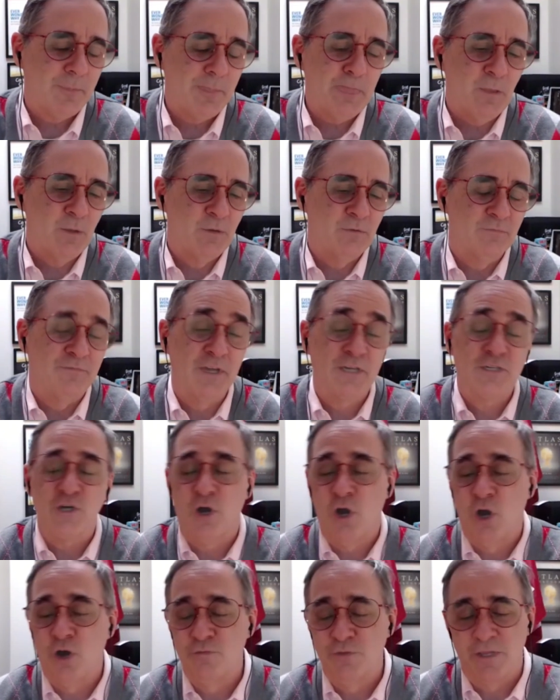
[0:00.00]
Victor
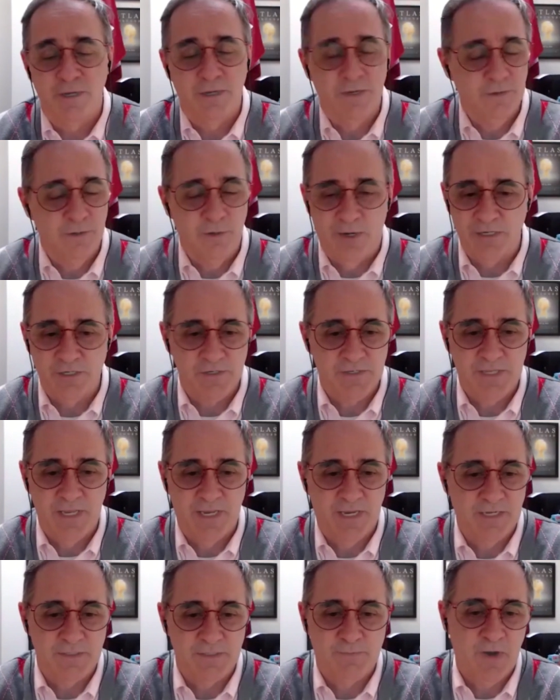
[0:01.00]
Hovland, who I just
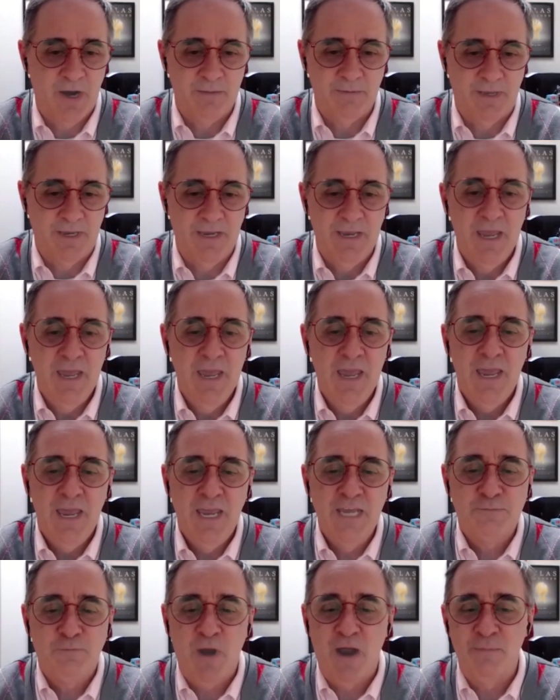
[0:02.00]
think is probably,
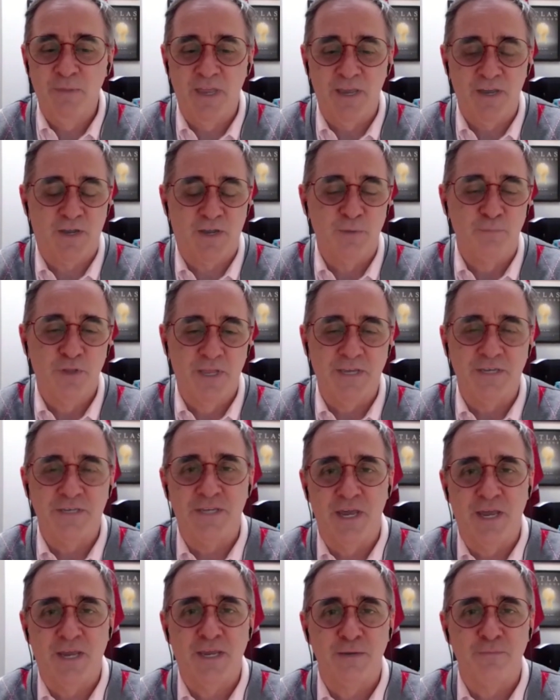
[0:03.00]
he's probably a complete
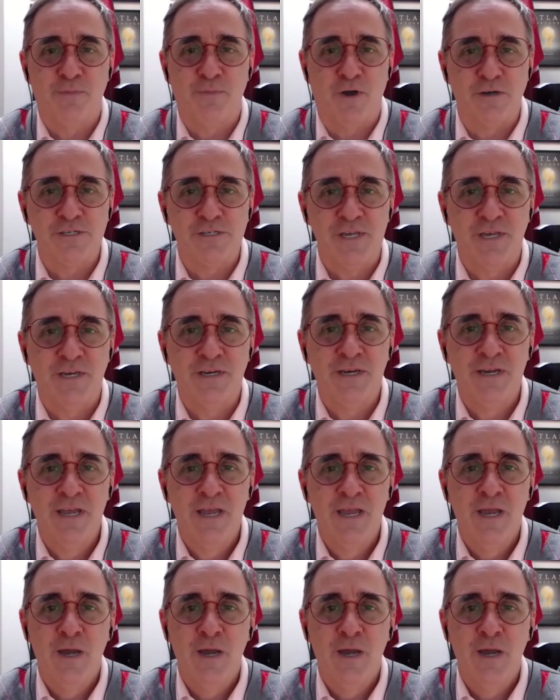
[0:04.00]
dick in person,